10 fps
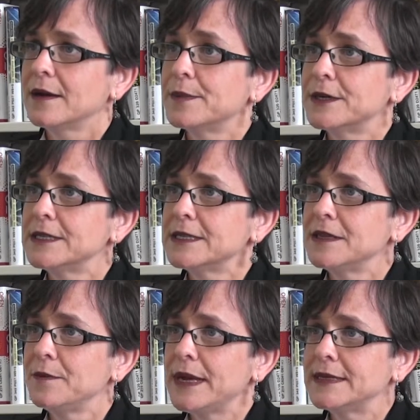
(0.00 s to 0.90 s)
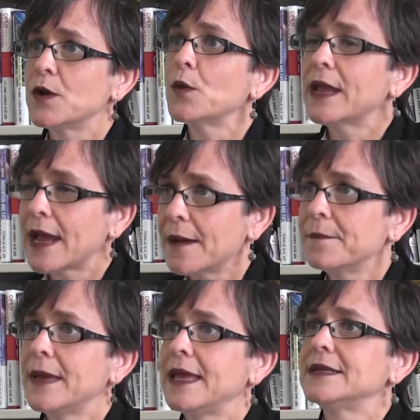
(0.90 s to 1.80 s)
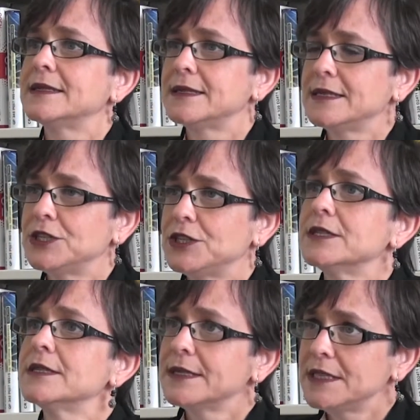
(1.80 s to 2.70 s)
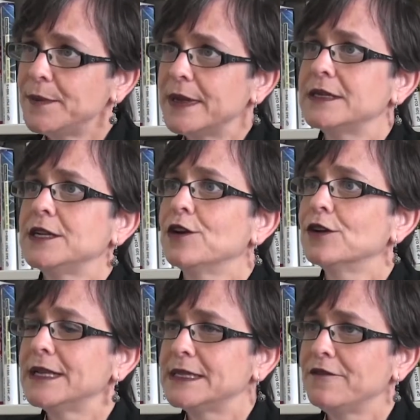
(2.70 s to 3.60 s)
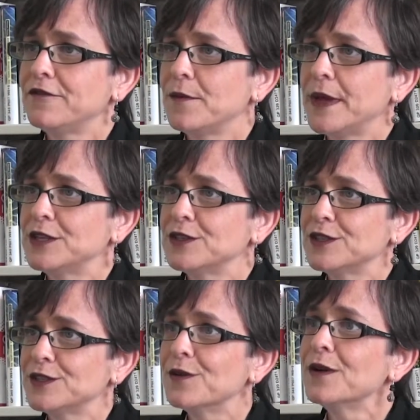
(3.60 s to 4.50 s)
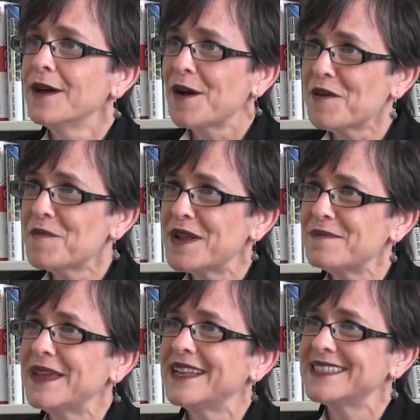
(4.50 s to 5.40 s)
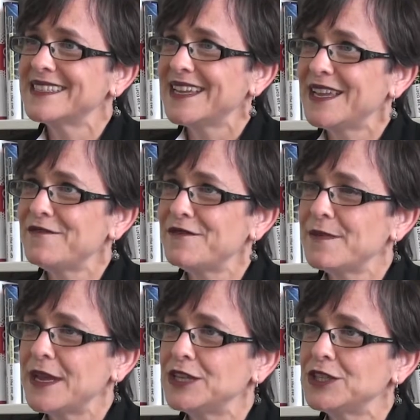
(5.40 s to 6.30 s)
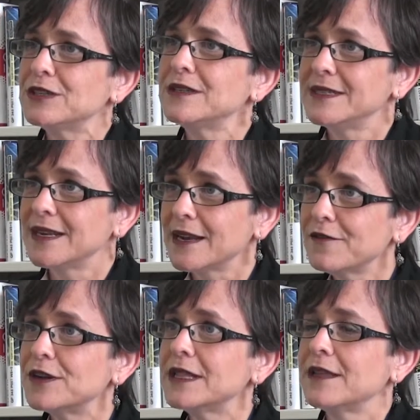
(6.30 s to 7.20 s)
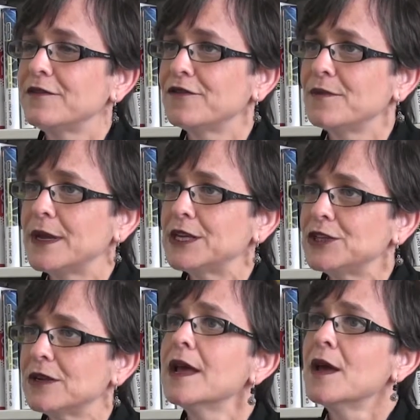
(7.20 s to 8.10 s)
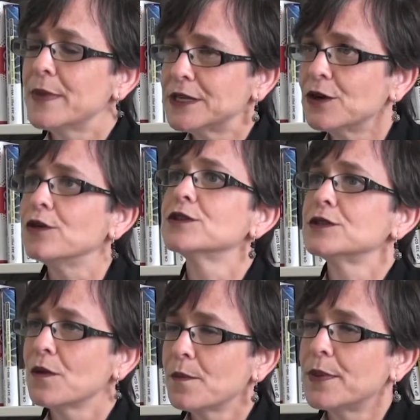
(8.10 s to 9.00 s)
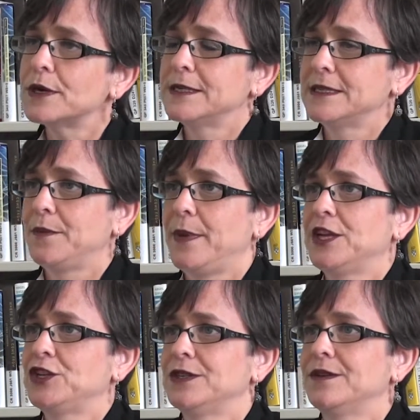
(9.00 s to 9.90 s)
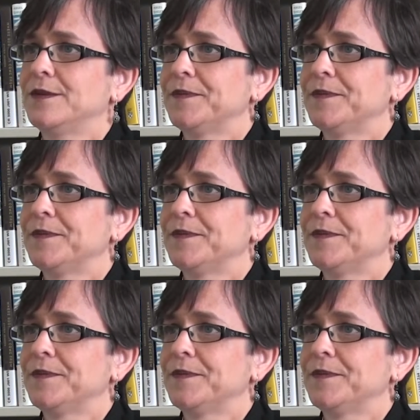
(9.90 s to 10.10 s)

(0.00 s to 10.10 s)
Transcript: participate and we can make decisions depending on this information. So open means information, delivering the information, but also participation.